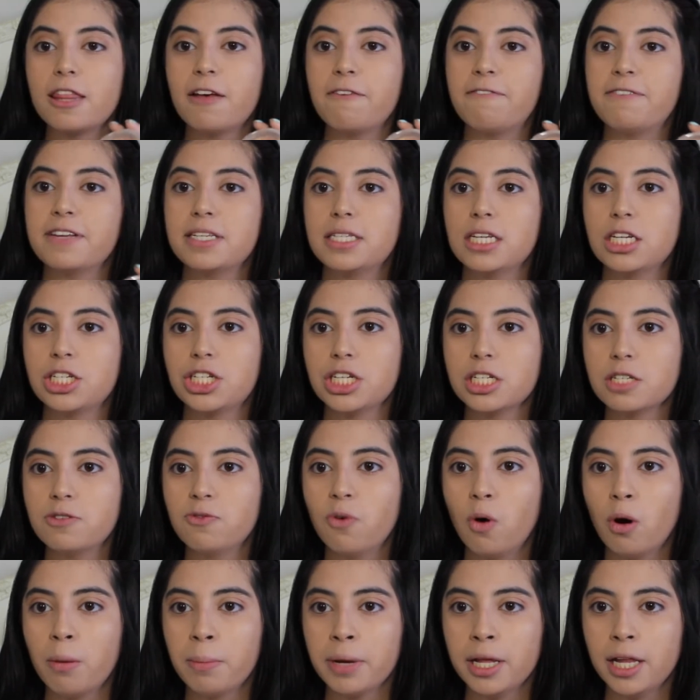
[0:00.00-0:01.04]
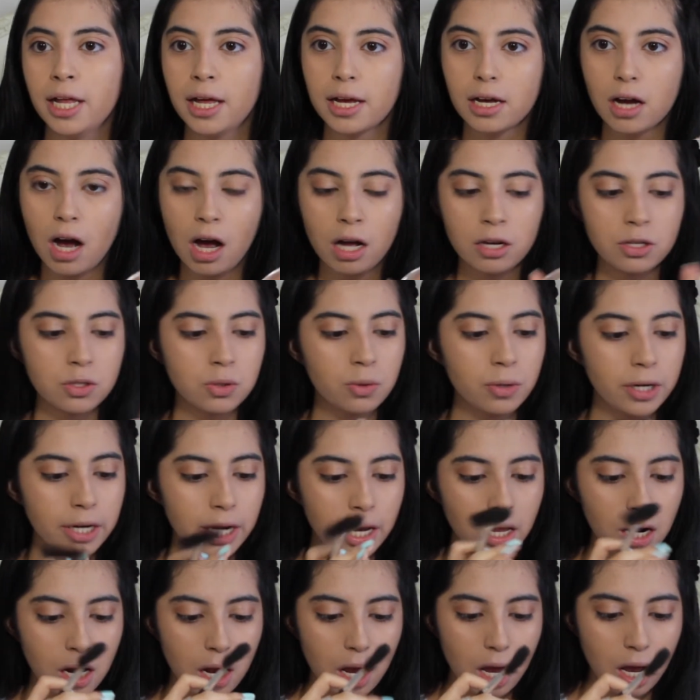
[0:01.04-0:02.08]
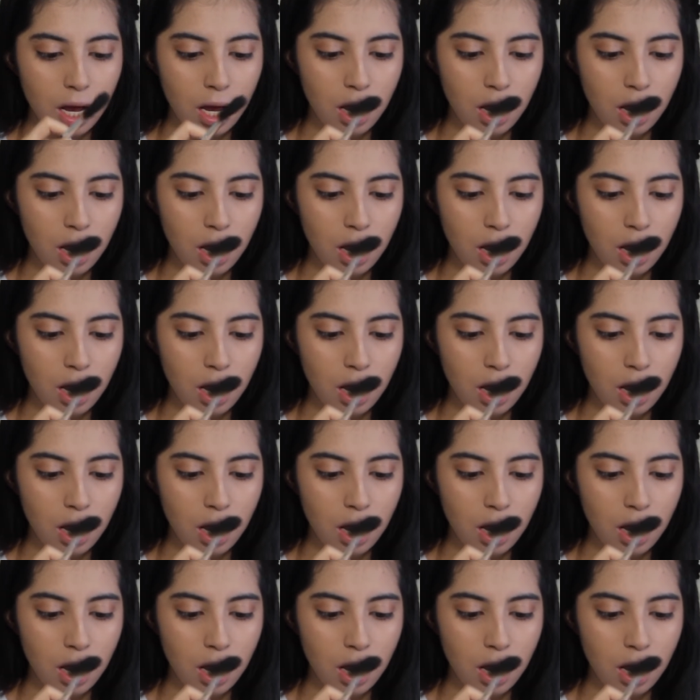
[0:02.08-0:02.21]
The Physicians Formula contouring